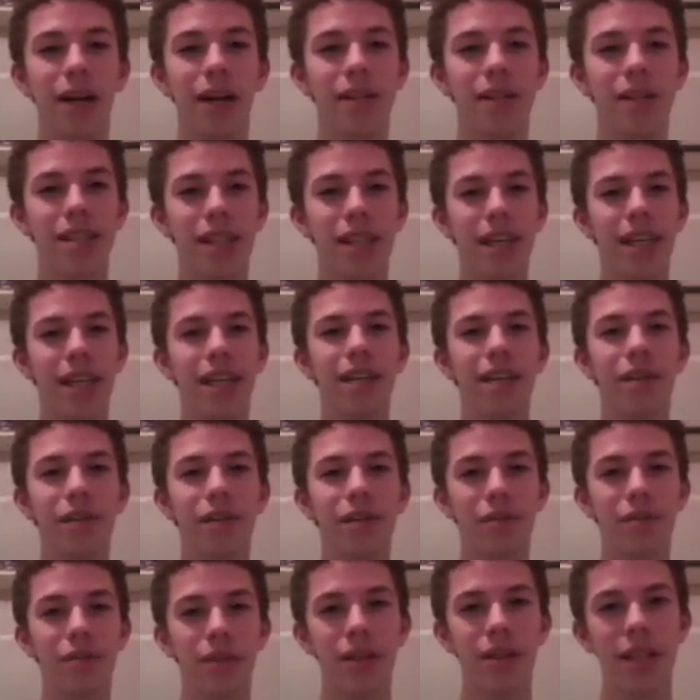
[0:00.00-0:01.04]
I always like
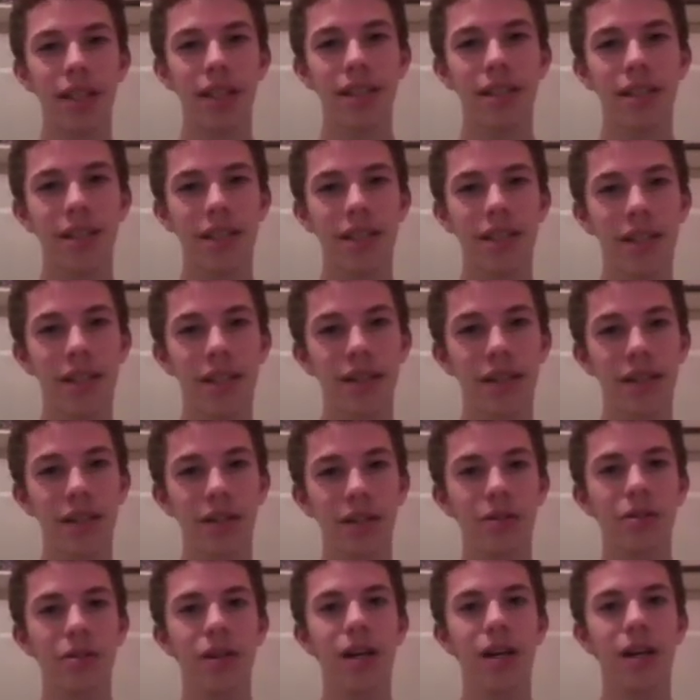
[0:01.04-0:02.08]
hearing from you guys, hearing
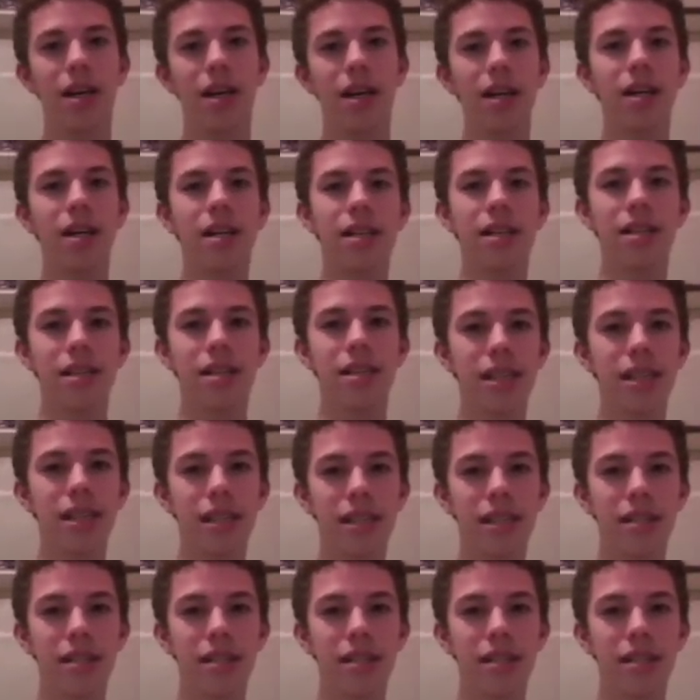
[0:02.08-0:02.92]
you say